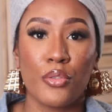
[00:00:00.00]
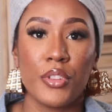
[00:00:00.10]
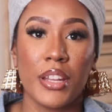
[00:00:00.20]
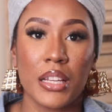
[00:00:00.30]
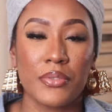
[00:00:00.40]

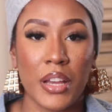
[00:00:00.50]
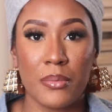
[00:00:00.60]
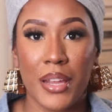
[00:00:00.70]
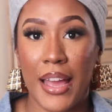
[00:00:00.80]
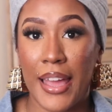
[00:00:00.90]
the next
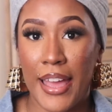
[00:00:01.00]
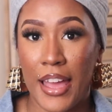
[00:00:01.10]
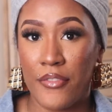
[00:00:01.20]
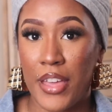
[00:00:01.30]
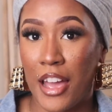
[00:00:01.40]
vitamin I
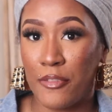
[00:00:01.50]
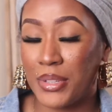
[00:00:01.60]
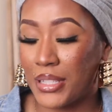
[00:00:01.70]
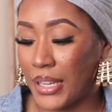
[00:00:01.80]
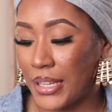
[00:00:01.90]
have that I've
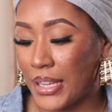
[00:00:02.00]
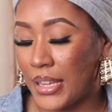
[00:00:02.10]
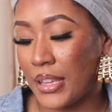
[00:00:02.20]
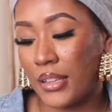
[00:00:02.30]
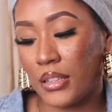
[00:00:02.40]
been
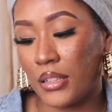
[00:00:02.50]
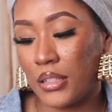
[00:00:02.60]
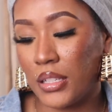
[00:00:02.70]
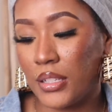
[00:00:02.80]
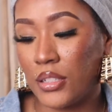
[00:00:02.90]
taking is
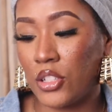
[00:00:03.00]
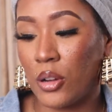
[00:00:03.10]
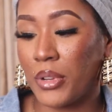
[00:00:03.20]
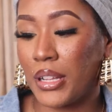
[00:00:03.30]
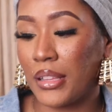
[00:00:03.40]
the
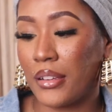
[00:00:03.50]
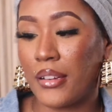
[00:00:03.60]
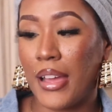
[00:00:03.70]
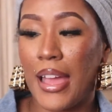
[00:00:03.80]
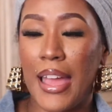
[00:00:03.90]
DERMA
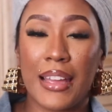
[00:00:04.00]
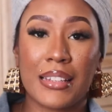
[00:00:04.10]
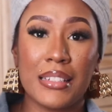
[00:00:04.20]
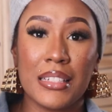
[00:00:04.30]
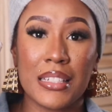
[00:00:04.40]
KLEAR
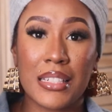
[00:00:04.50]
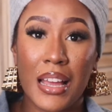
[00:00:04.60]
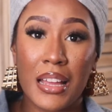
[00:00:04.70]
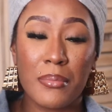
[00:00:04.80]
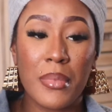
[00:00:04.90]
Acne
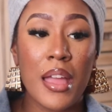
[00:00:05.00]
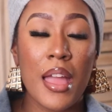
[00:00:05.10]
ZYME,